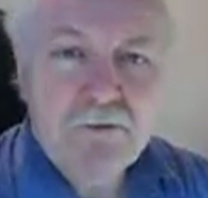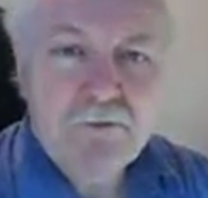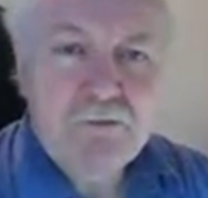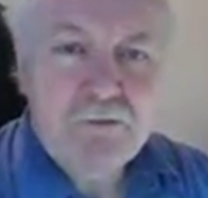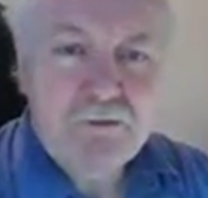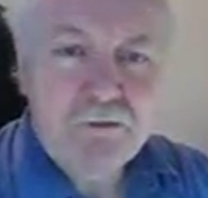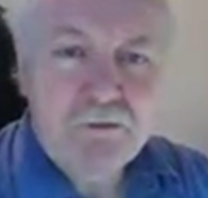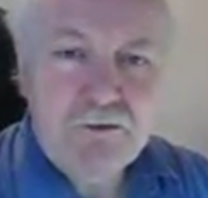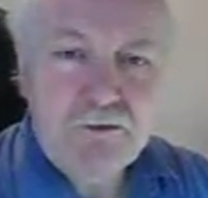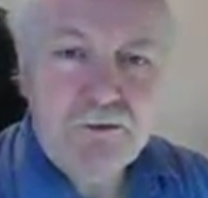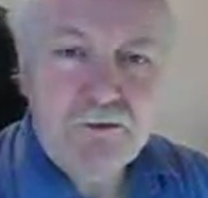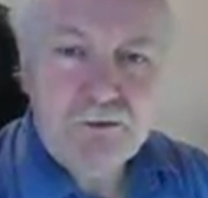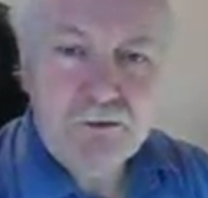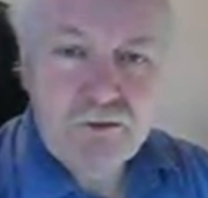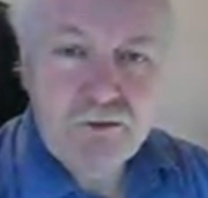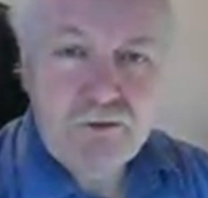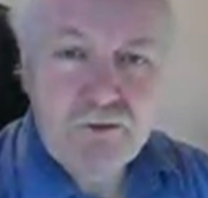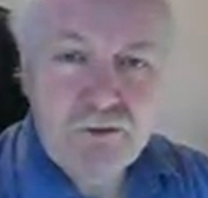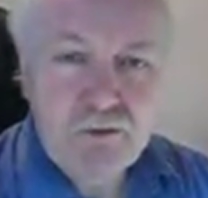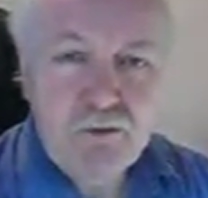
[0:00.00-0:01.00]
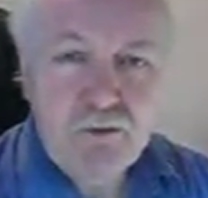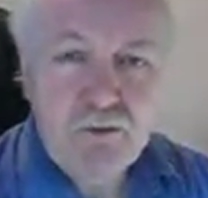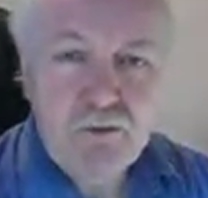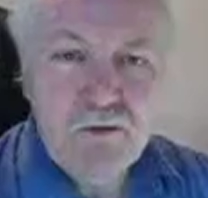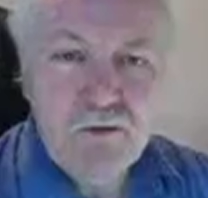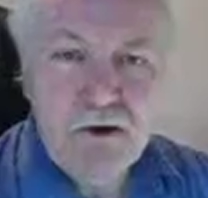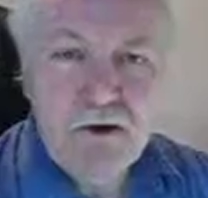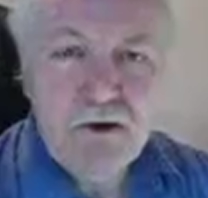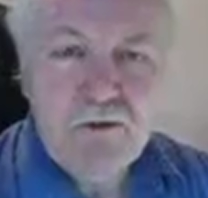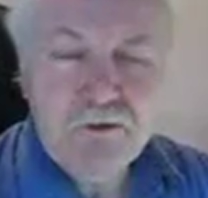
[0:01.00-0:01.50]
pictures to
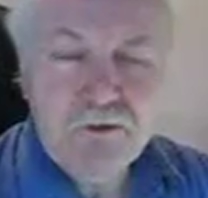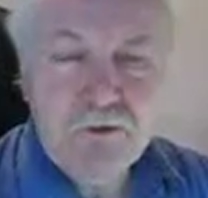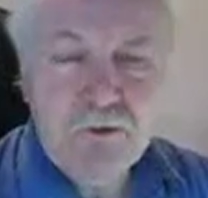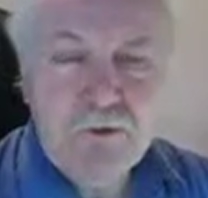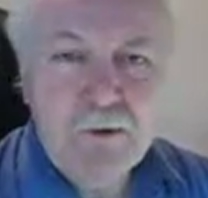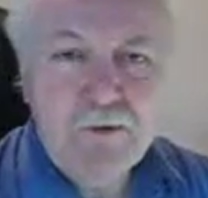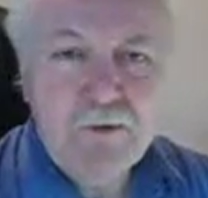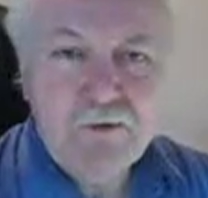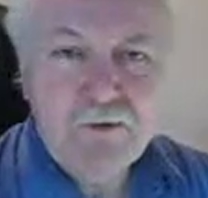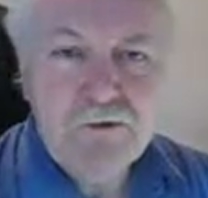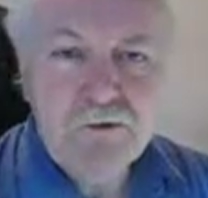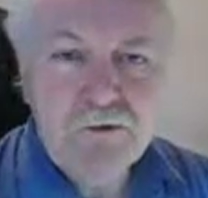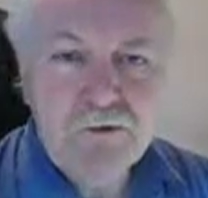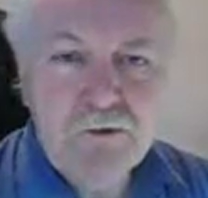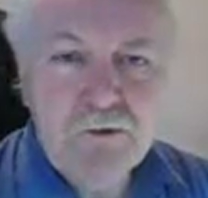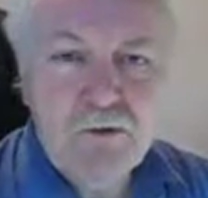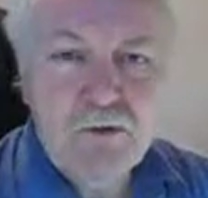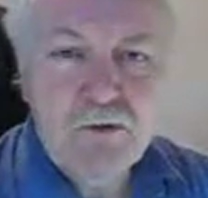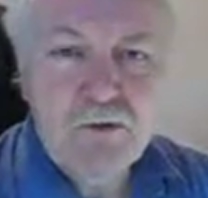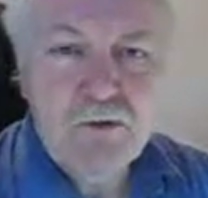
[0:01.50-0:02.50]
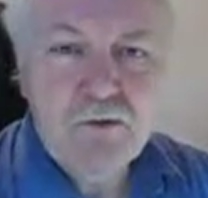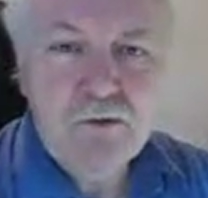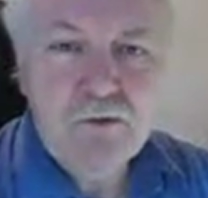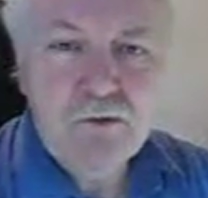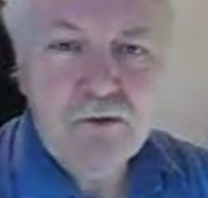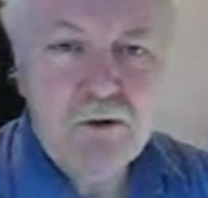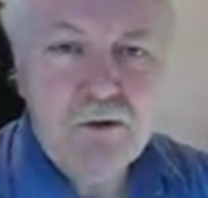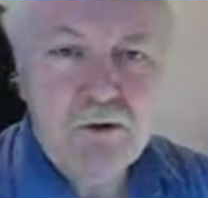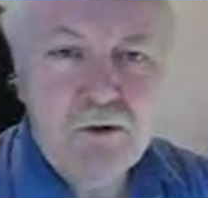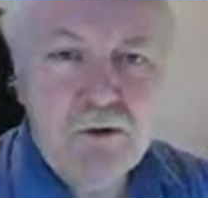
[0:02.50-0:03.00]
the actual message when
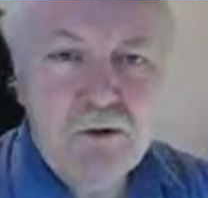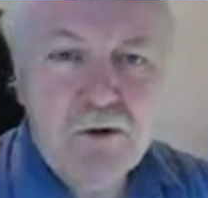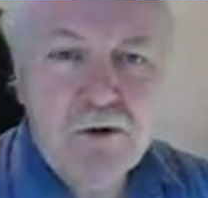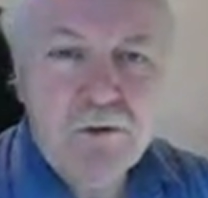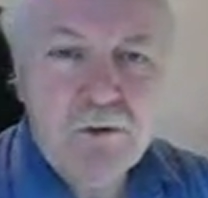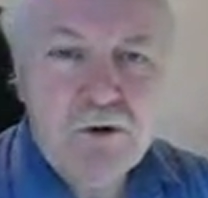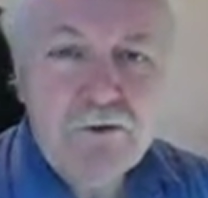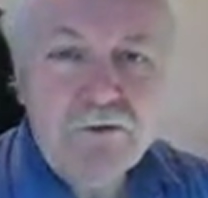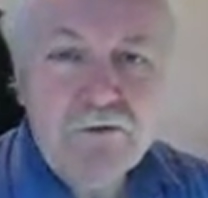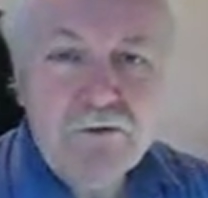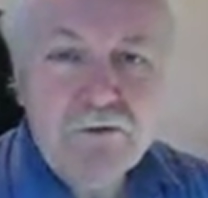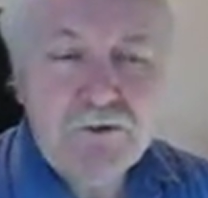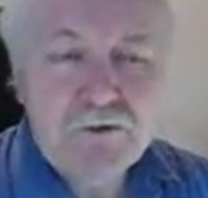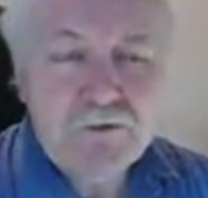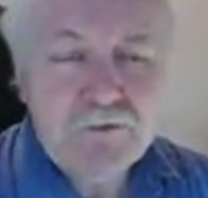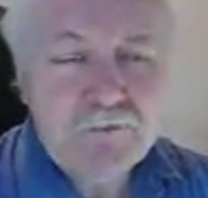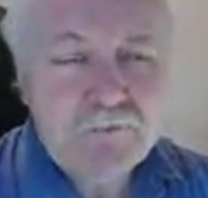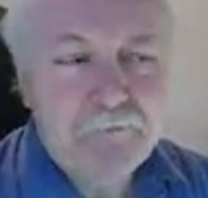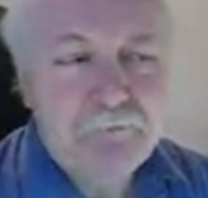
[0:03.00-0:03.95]
you're putting your message in.